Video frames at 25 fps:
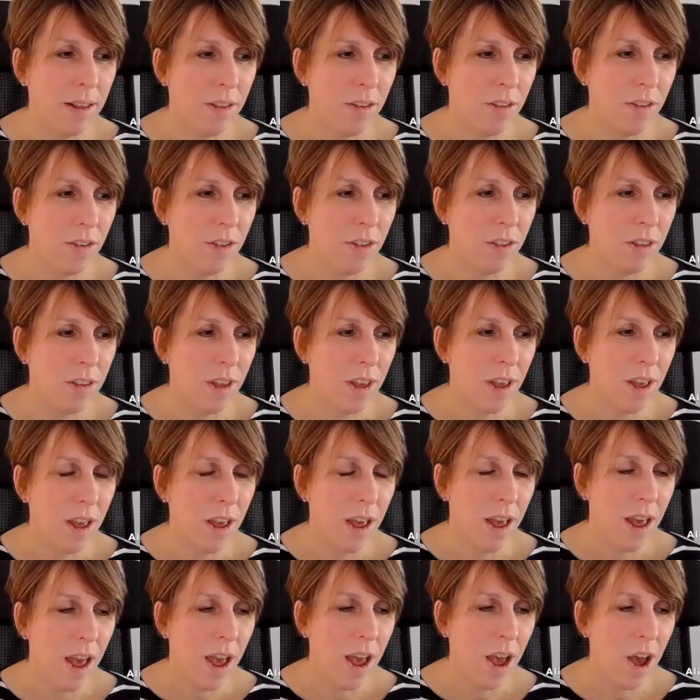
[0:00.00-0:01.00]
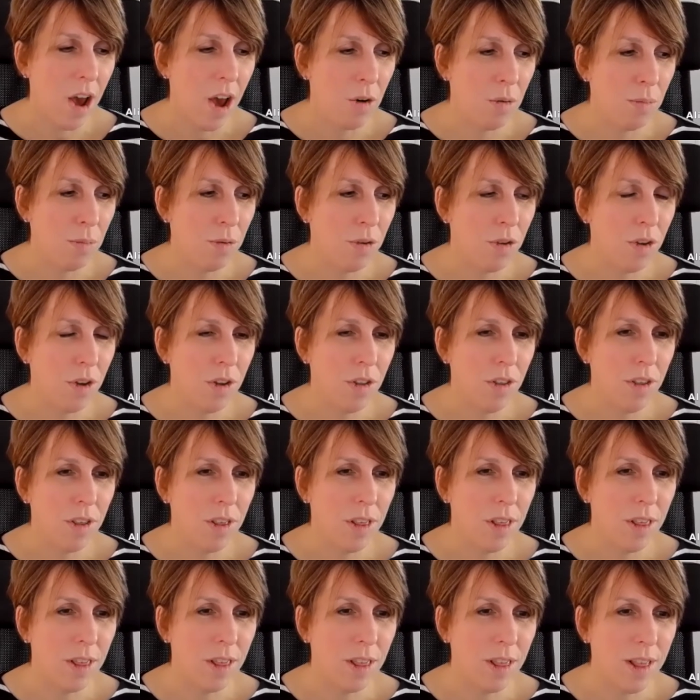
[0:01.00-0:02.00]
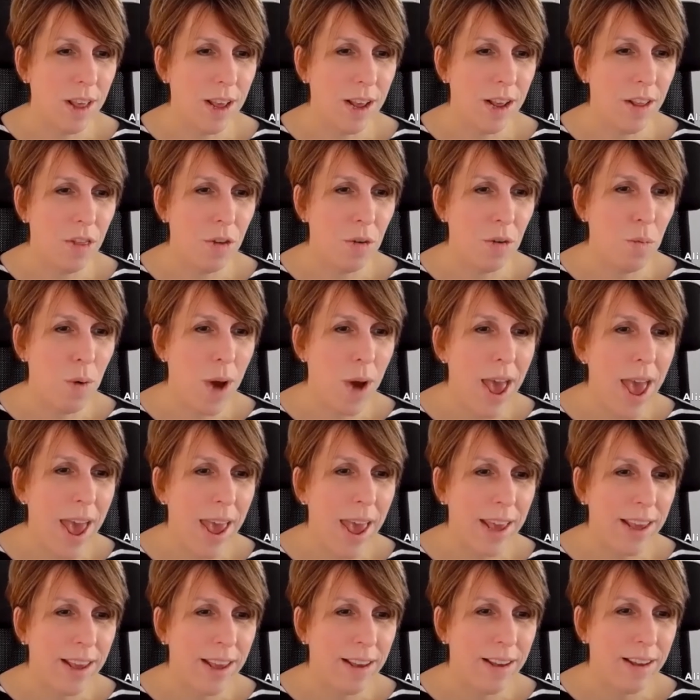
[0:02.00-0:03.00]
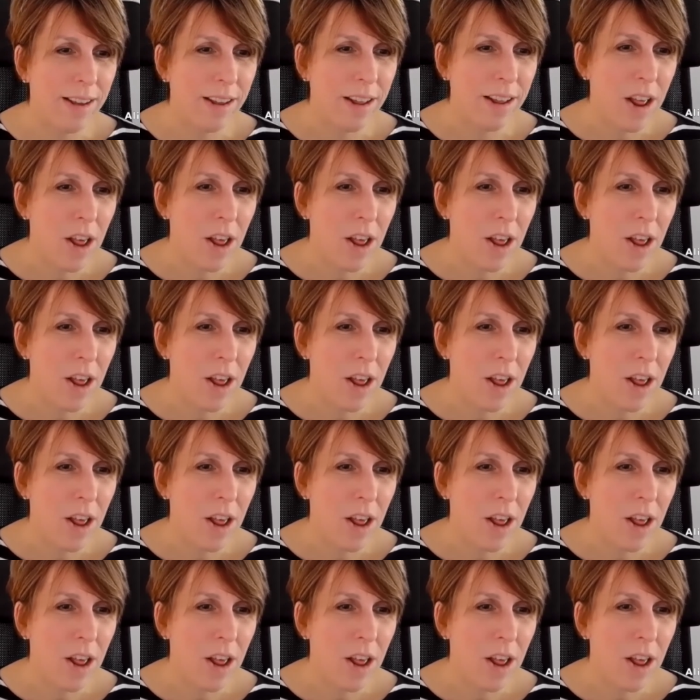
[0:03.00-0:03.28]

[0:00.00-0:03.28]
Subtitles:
It just helps you to see the way.